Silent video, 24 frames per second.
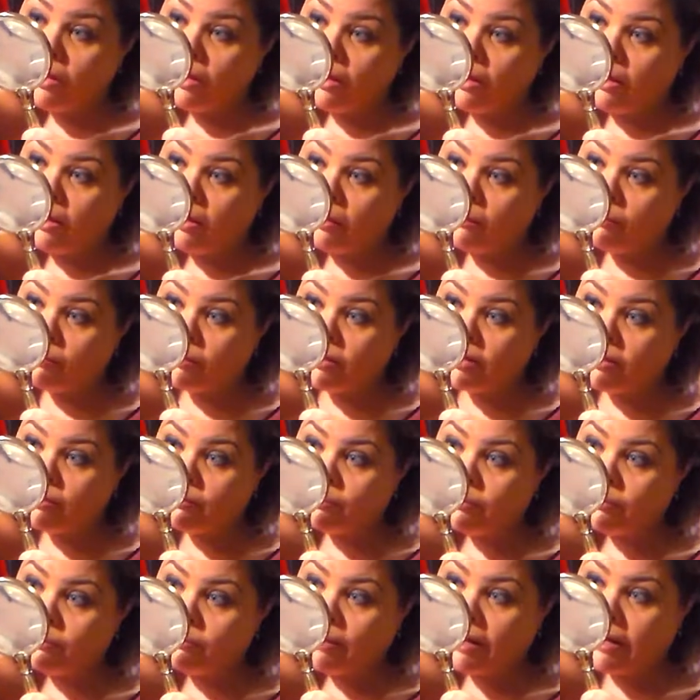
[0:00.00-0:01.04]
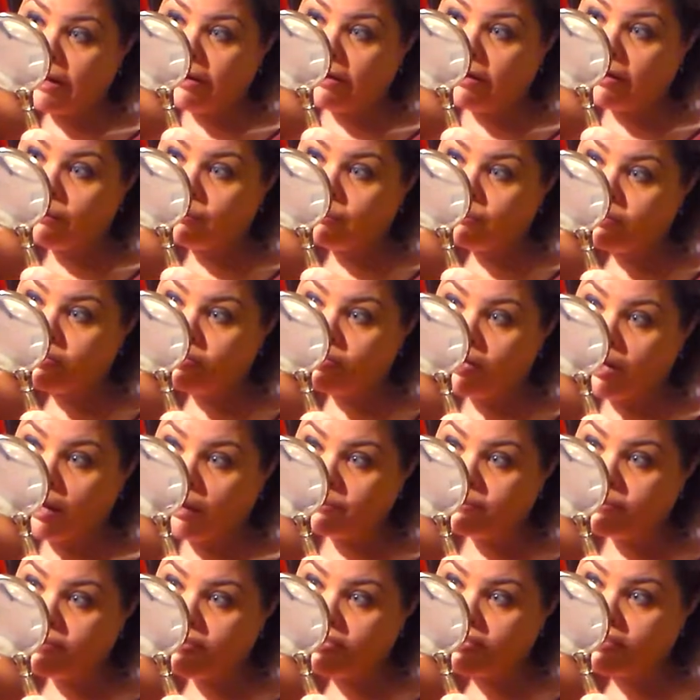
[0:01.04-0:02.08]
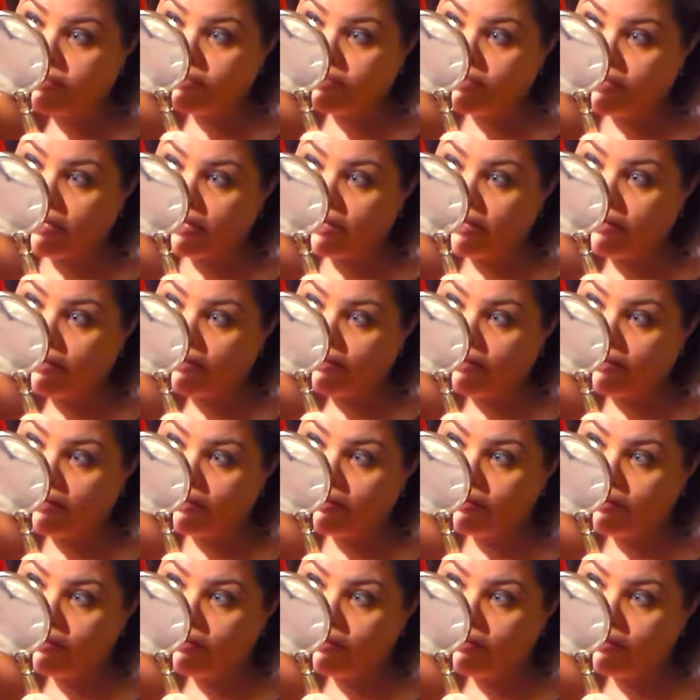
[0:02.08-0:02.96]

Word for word: um, be able to put my hair up in chopsticks again.